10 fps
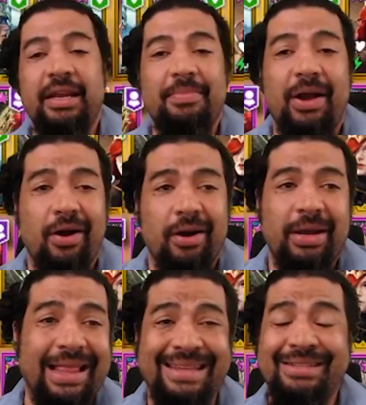going to be
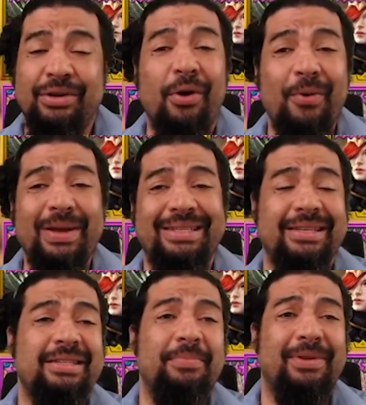hard, as it always
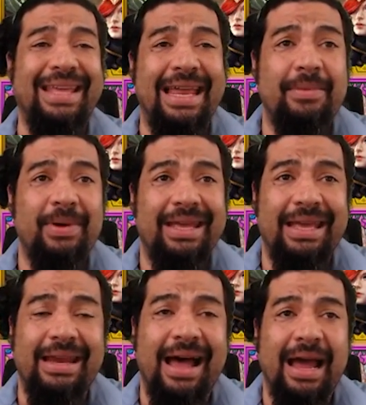is, to build
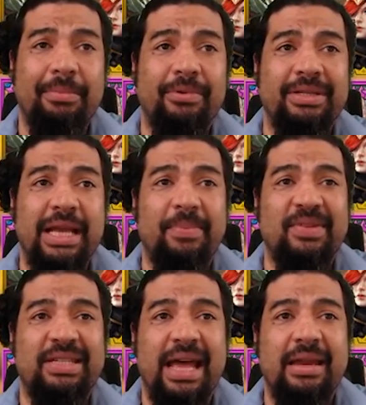anybody in a hybrid type
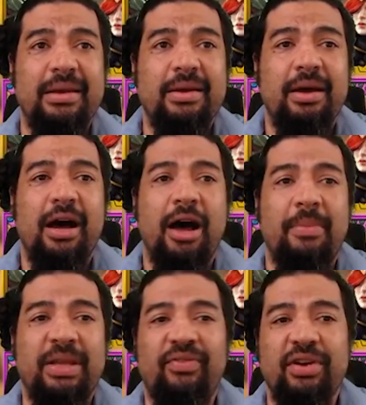of set.
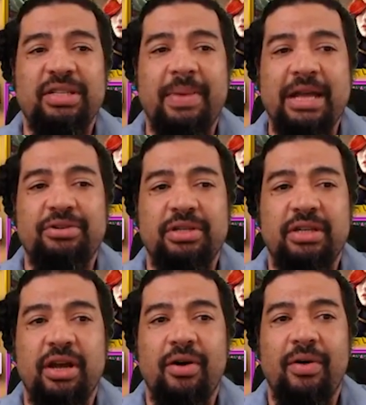As far as the
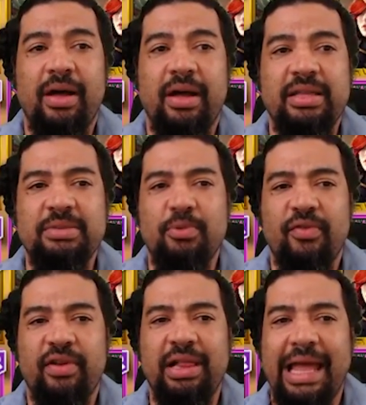masteries go, this is
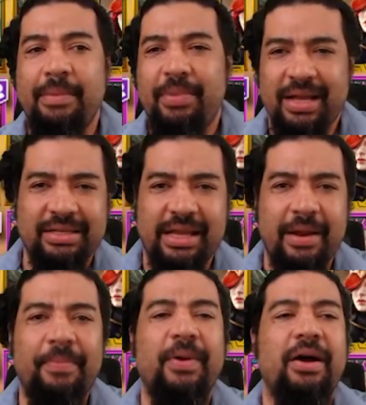more of a clan boss
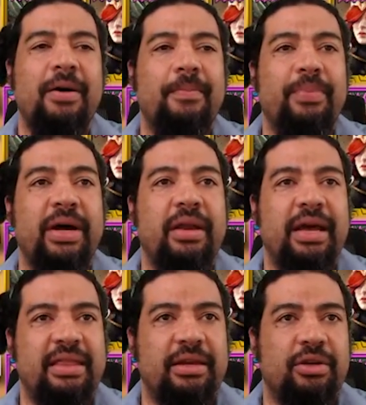setup, but
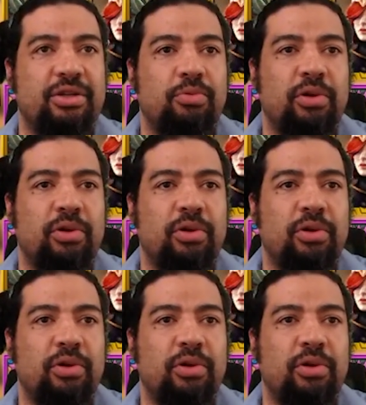I think it should